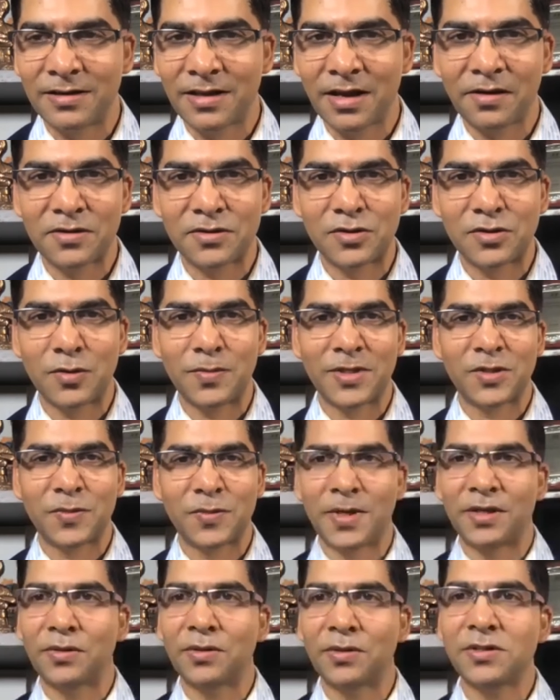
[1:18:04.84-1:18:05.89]
Thank you so much,
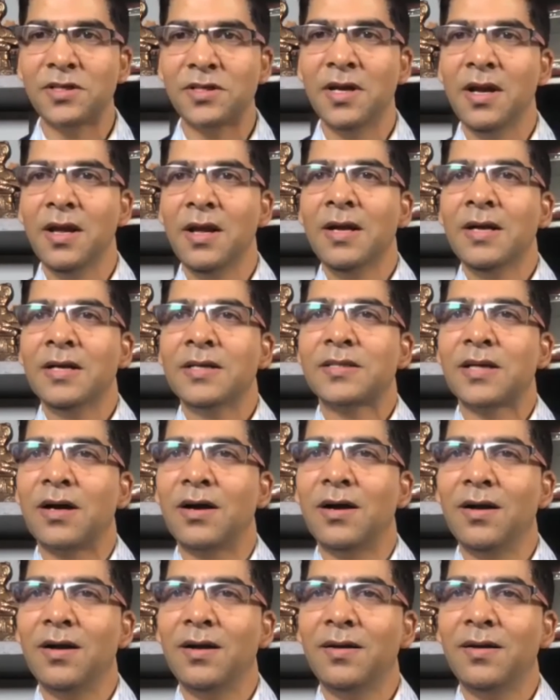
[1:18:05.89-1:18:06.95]
Paritosh.
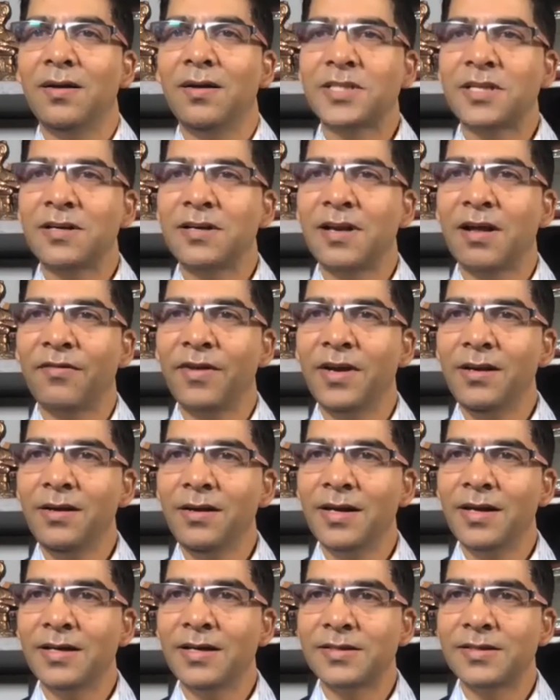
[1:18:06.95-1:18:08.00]
So Mr. Naveen,
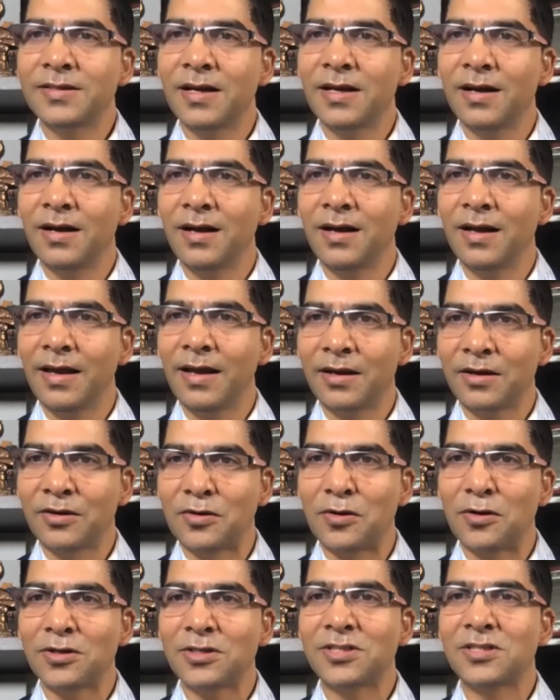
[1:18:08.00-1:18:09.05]
he's a
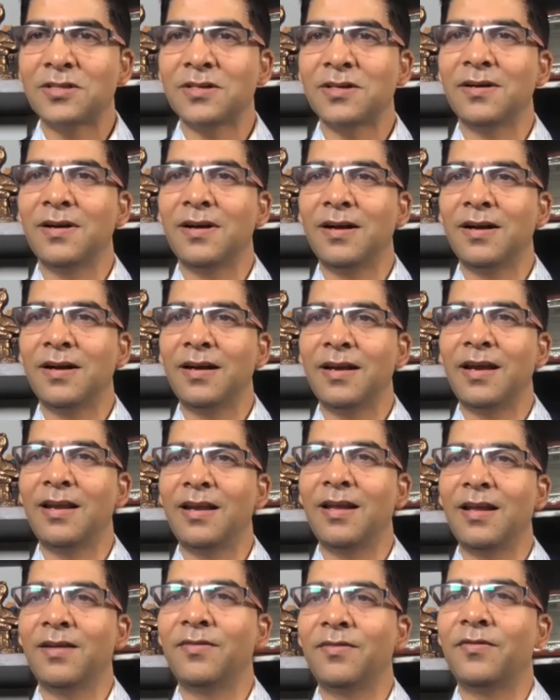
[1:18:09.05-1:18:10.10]
coach
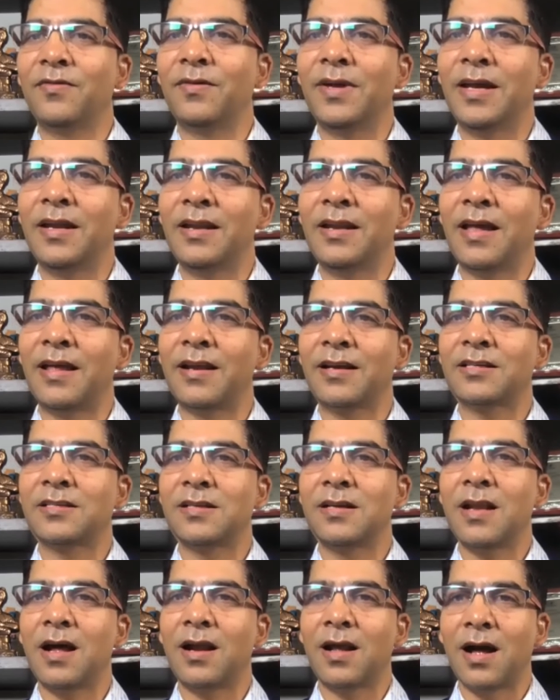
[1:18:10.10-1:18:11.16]
in
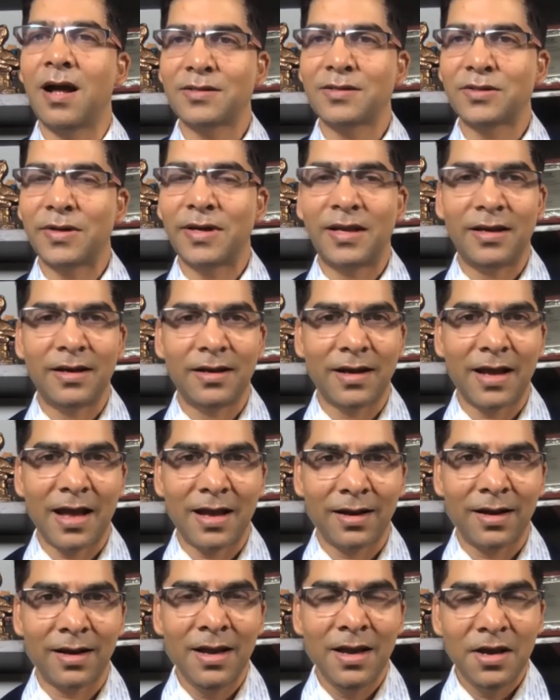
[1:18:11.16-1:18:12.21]
Ericsson, also an
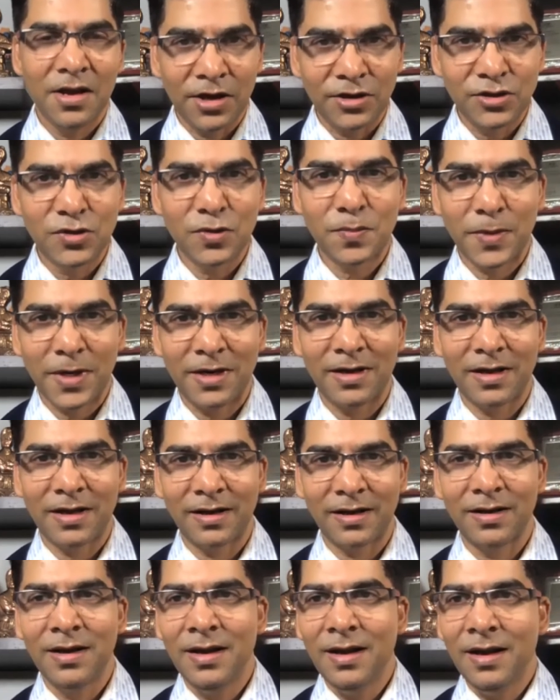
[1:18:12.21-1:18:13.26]

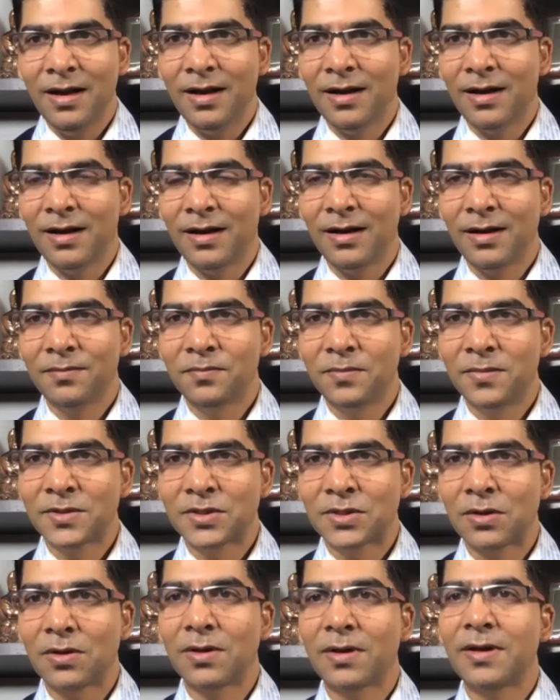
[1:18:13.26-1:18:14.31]
edupreneur.
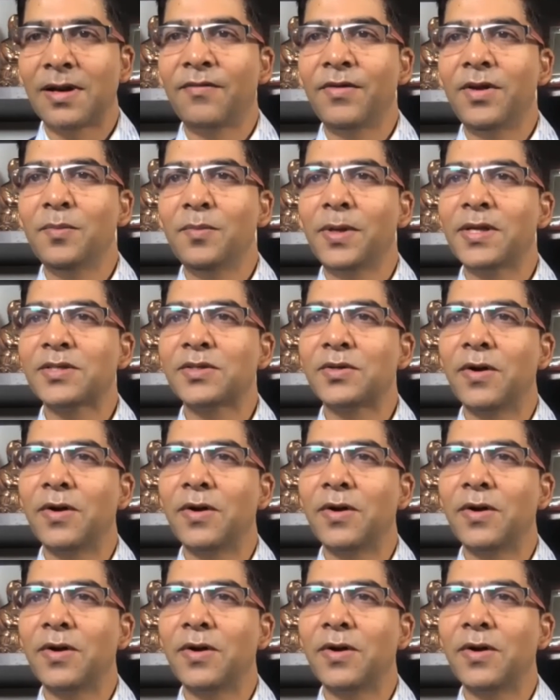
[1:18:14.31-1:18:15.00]
So Naveen, please go